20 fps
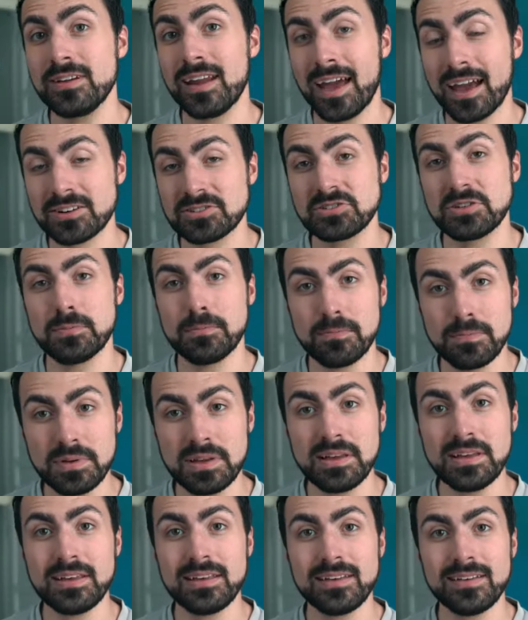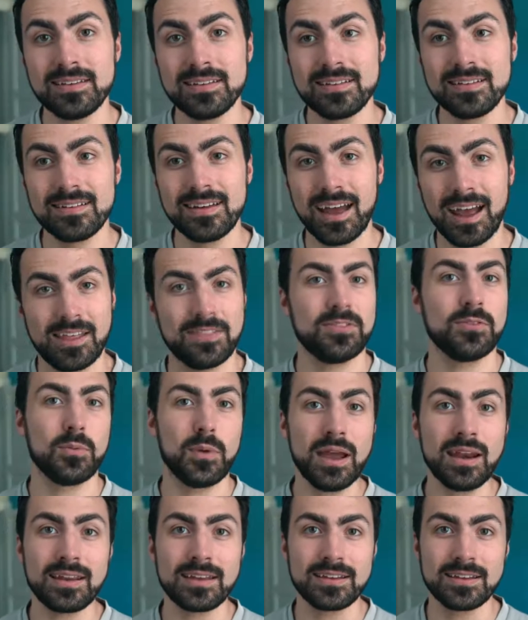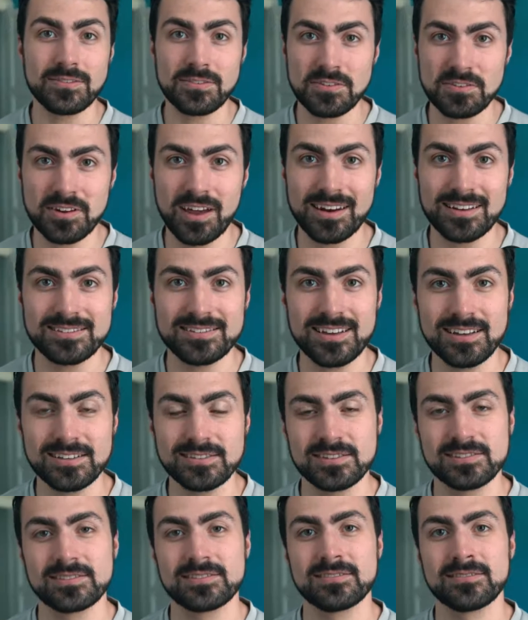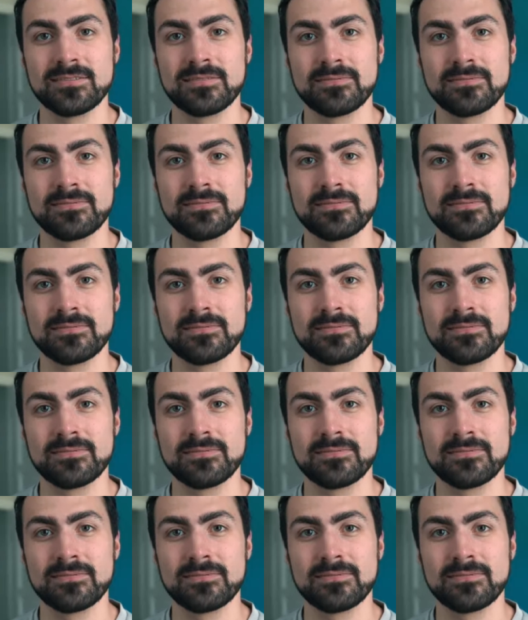actually be at the wedding in the United States